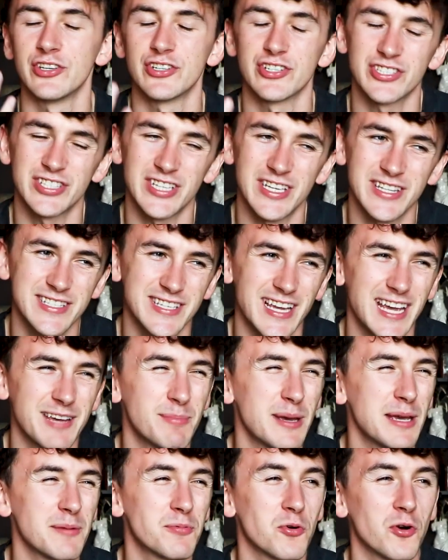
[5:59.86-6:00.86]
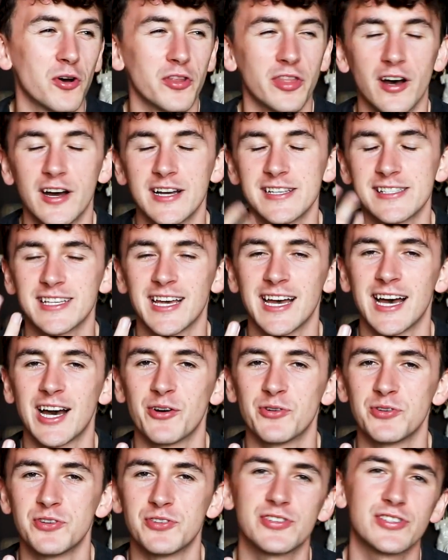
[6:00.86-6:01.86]
You just see the same people on nights
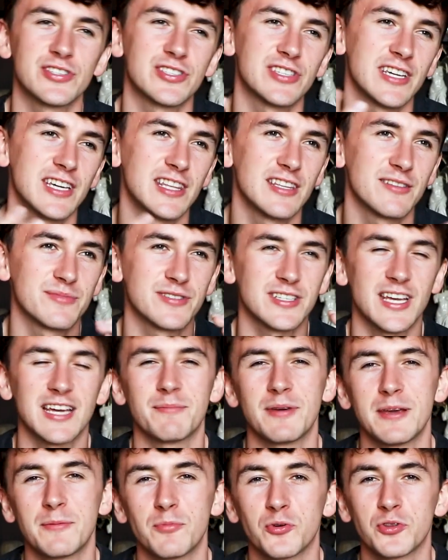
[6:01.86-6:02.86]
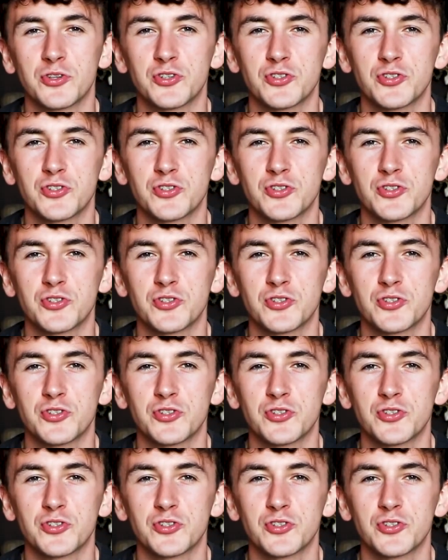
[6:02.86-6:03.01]
out. You just see them, same people on